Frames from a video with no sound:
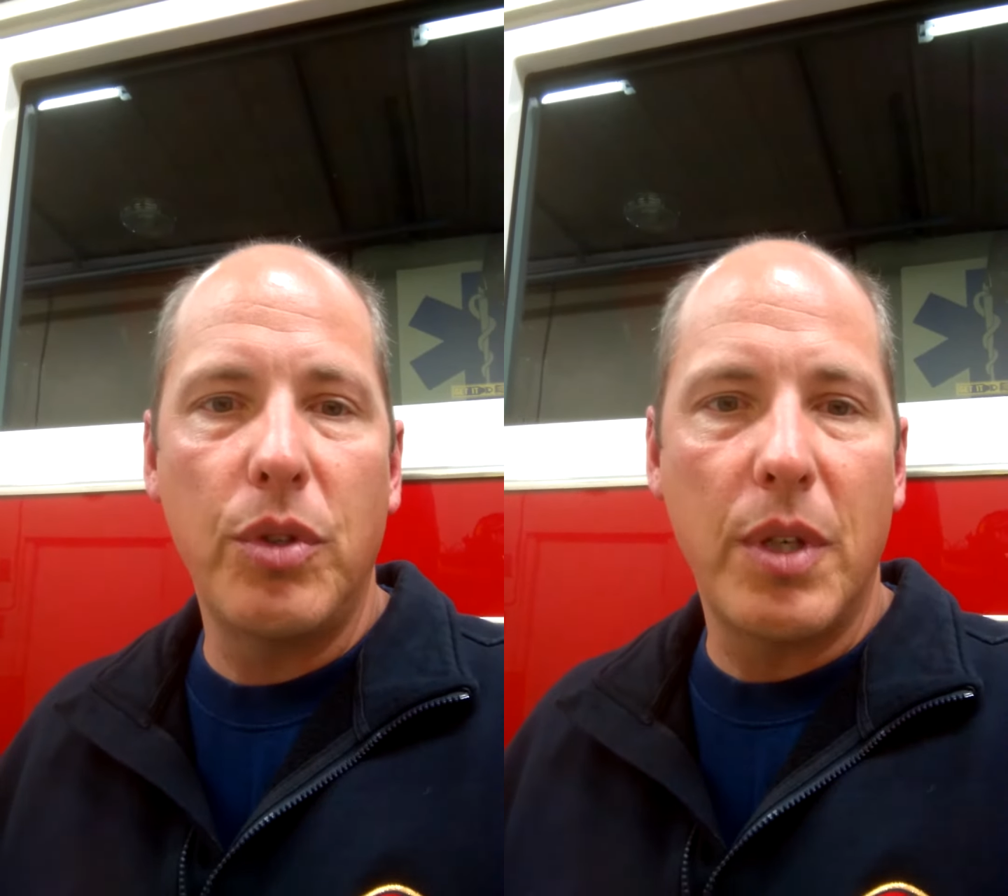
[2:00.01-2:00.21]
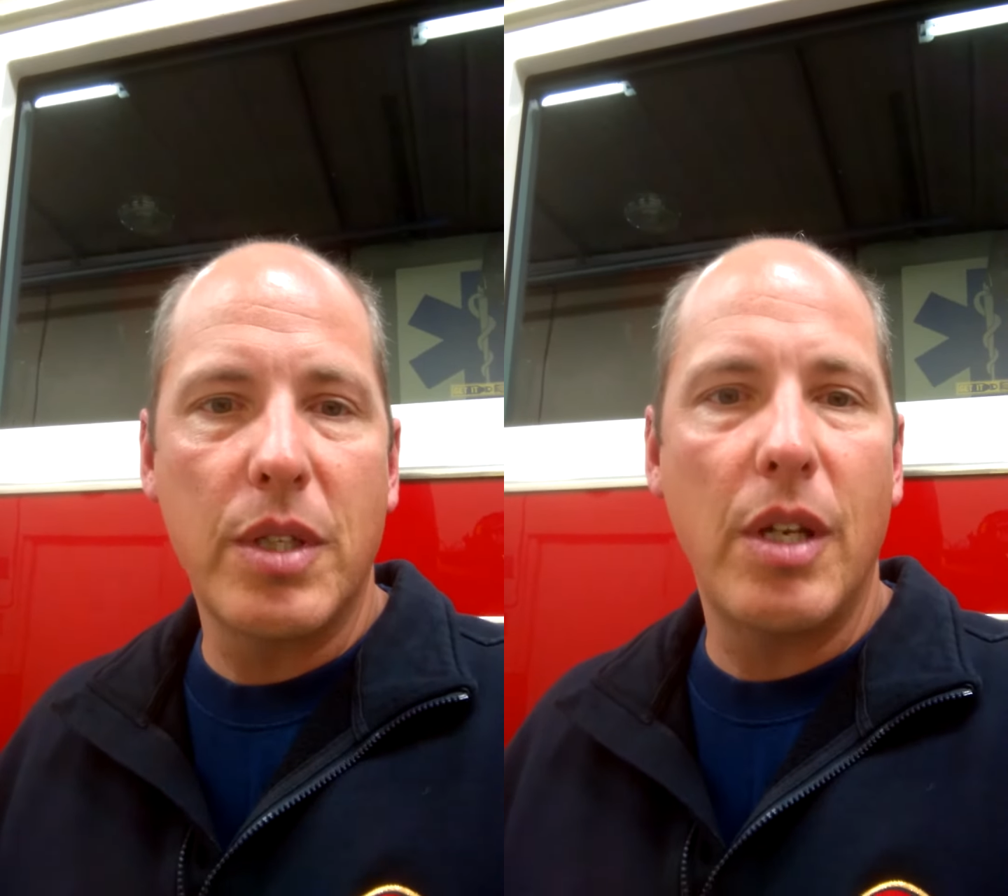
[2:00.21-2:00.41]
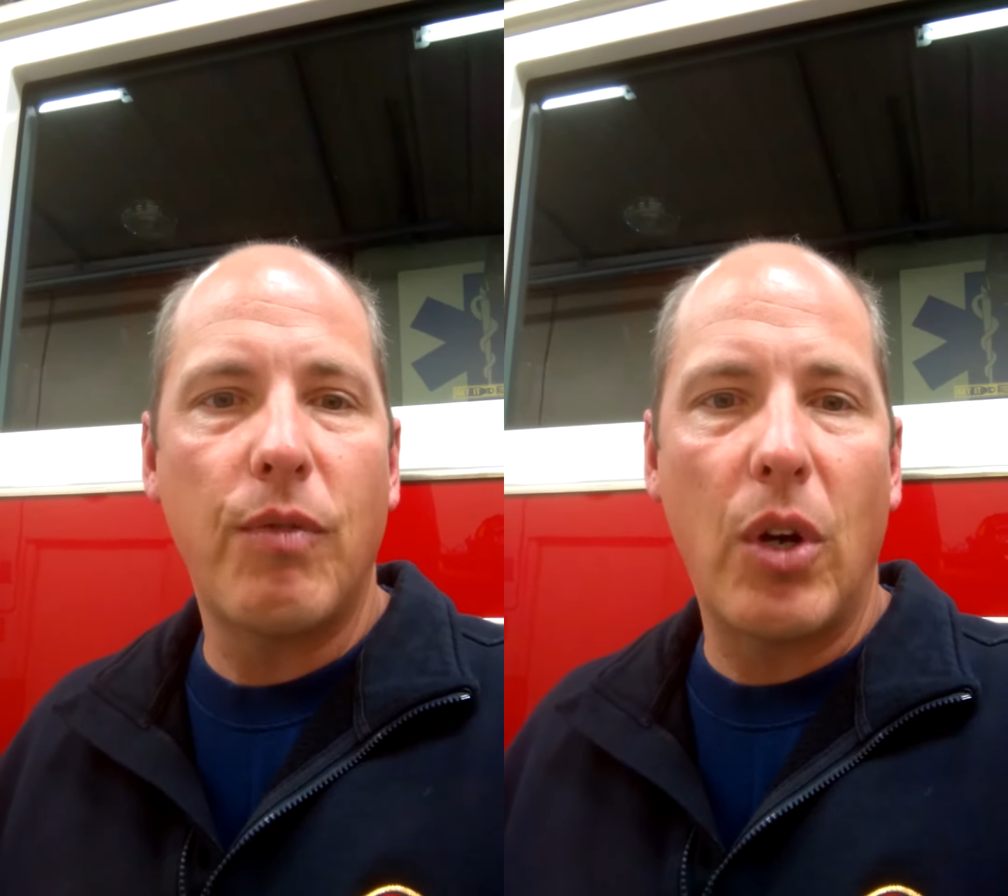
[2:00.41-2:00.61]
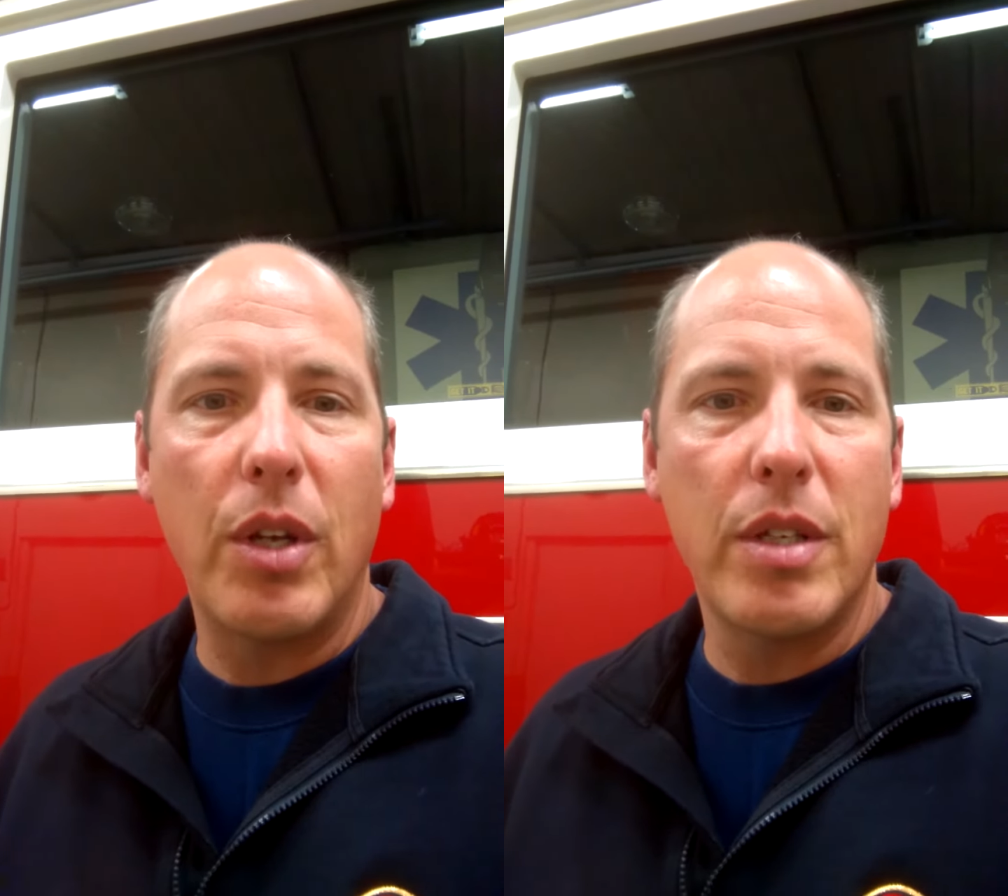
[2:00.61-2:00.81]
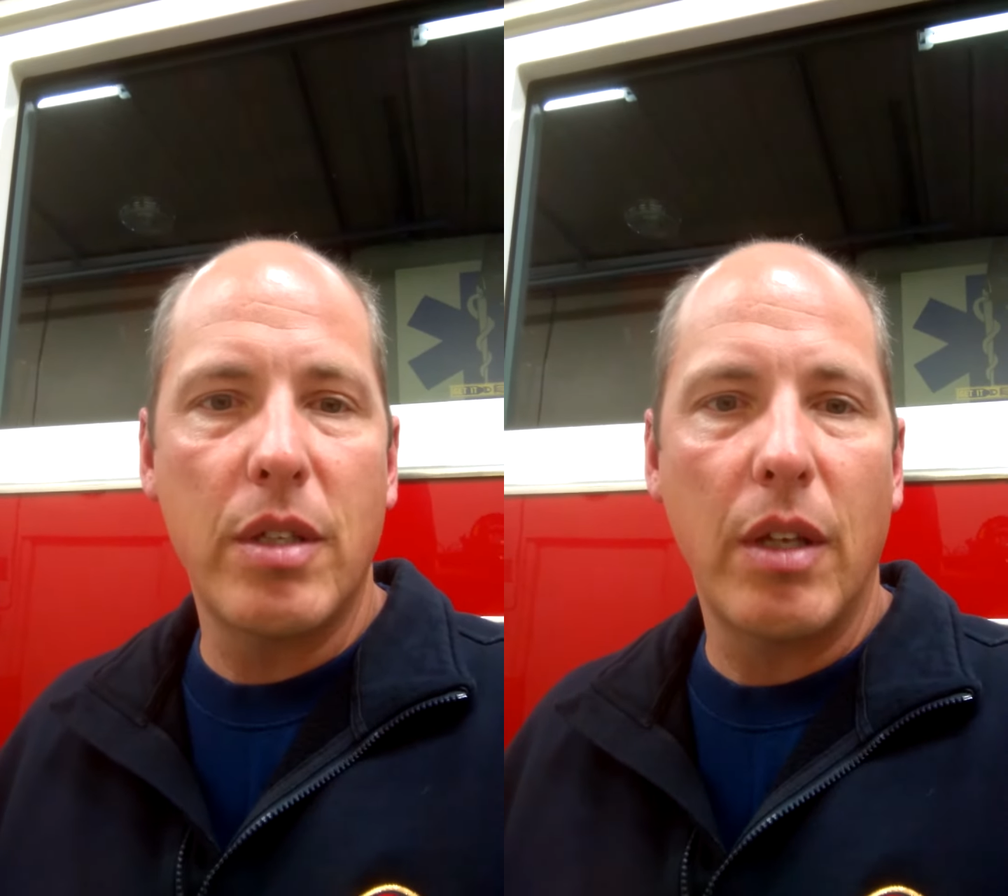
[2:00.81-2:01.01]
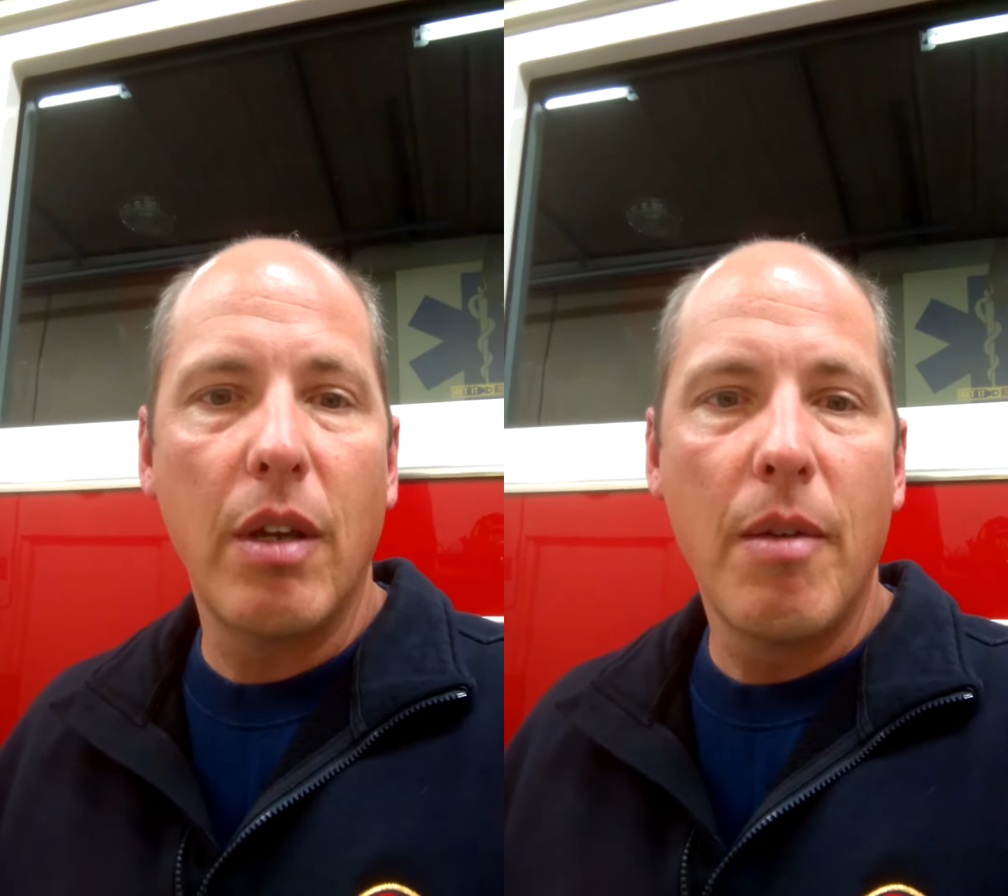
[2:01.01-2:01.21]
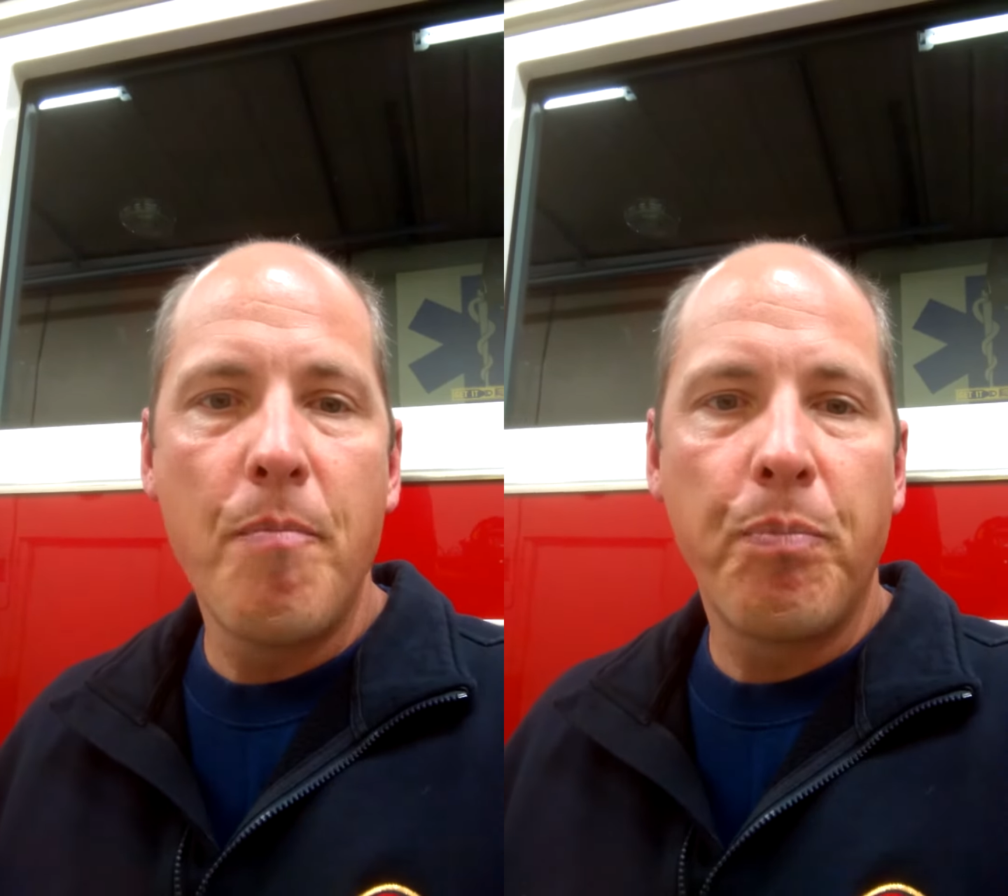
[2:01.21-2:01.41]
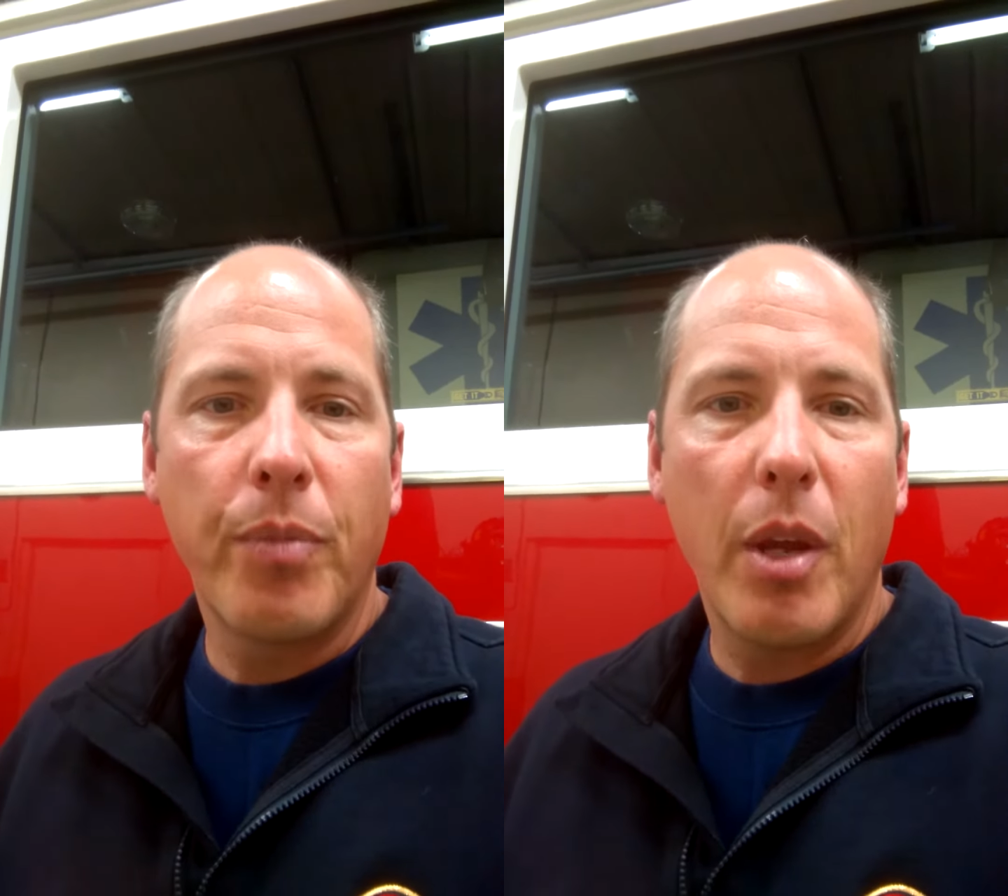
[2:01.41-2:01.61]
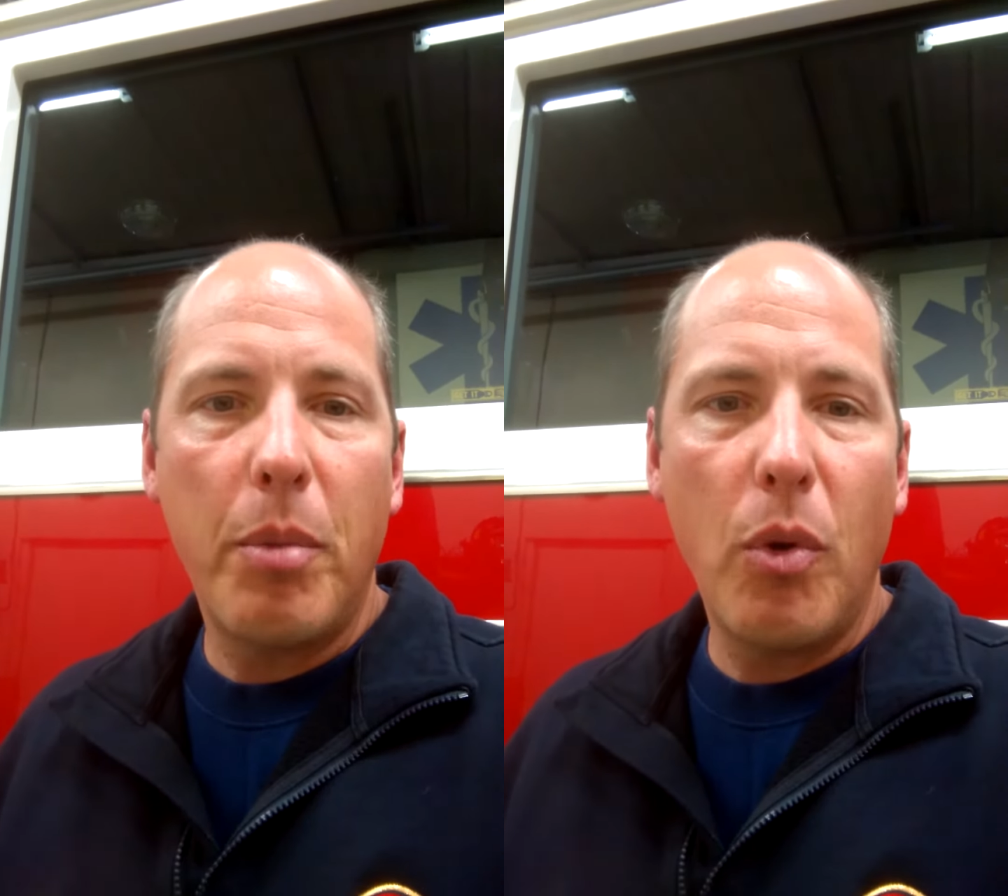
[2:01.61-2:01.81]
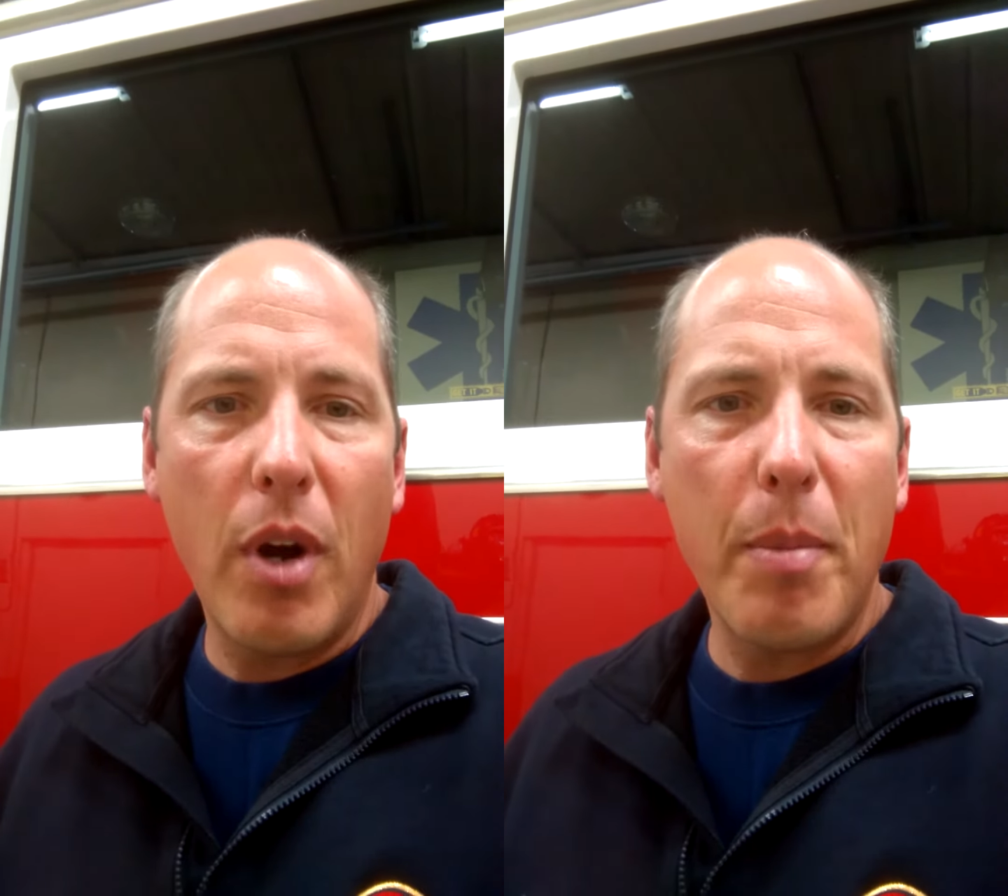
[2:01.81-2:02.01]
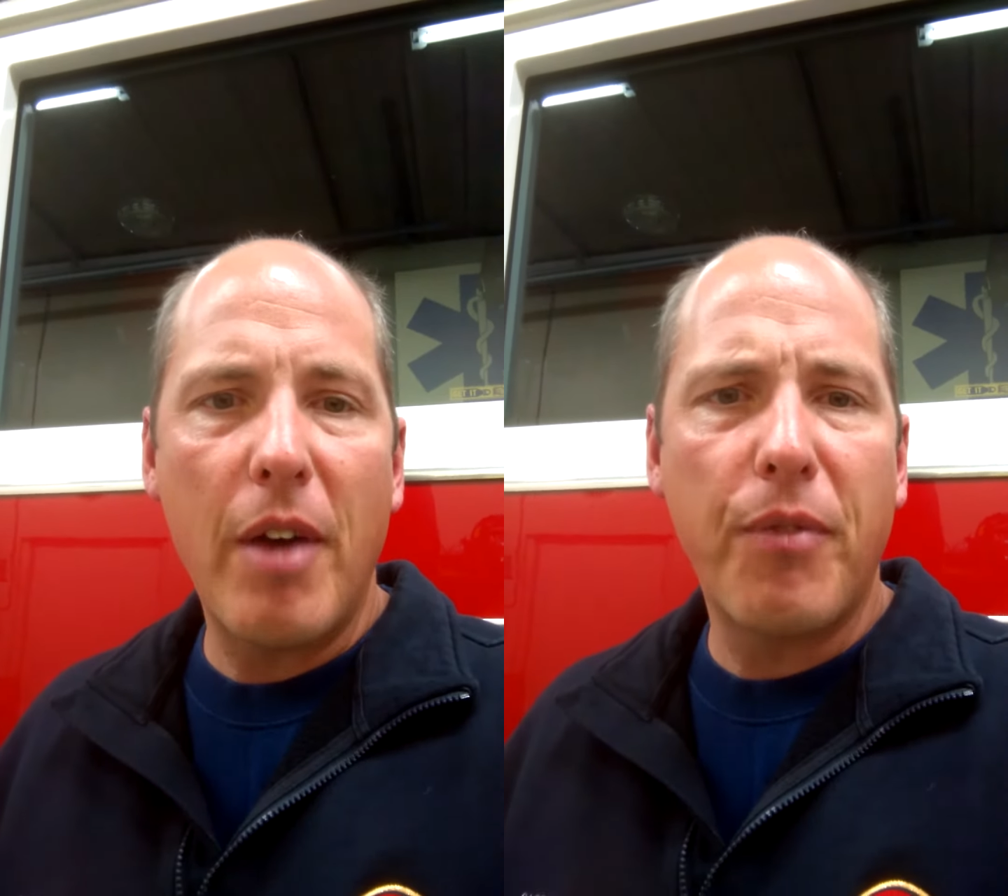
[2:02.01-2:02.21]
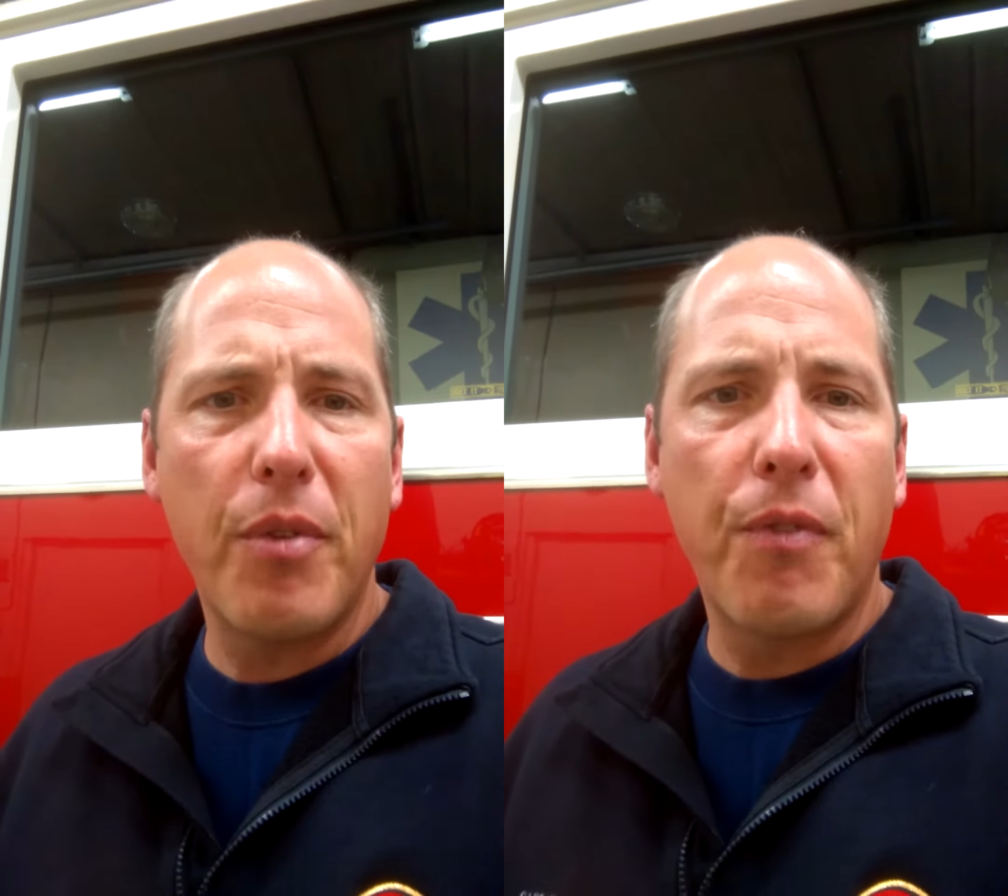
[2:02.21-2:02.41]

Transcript: You can see it very easily. But what about for